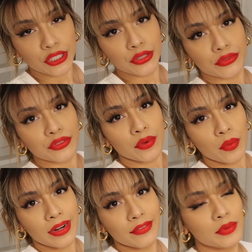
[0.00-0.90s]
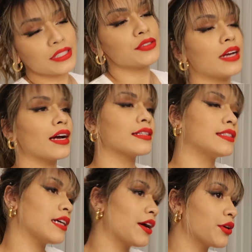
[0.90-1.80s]
tuned for whatever we do
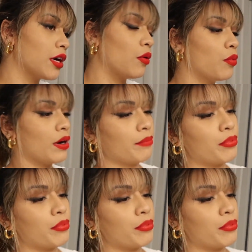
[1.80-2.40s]
next. I don't know what